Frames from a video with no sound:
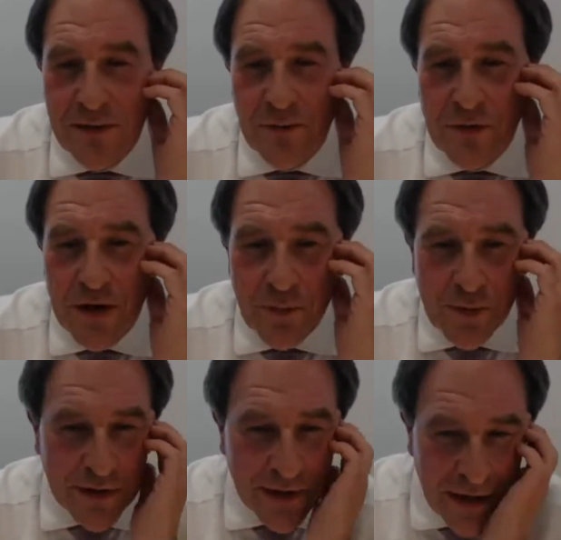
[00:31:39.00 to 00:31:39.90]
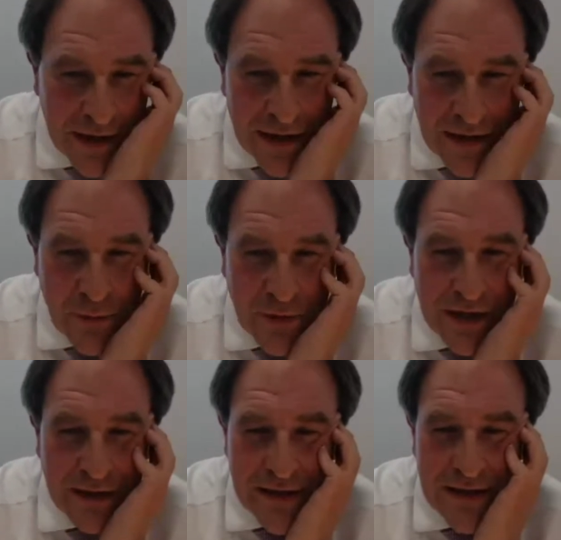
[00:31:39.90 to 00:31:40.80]
and more open. If you
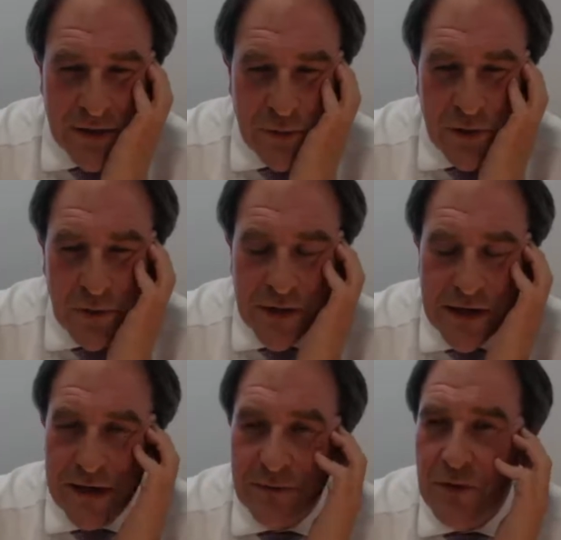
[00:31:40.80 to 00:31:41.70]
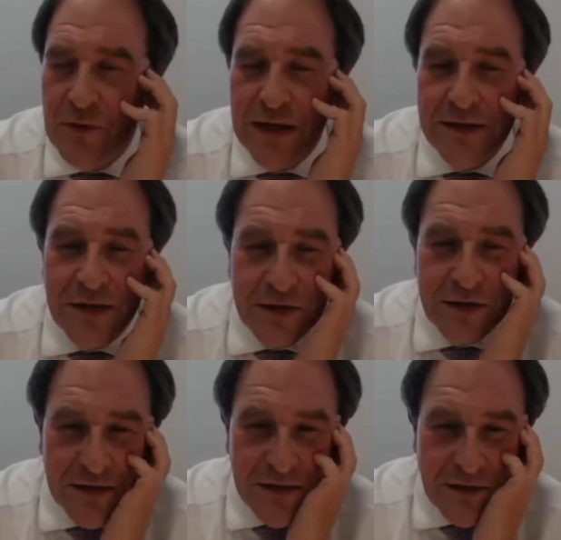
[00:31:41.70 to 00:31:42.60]
take this into uh, organizational
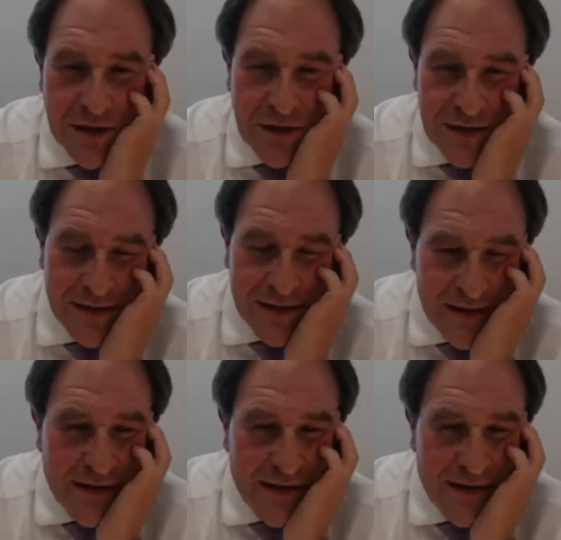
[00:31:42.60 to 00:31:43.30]
structures,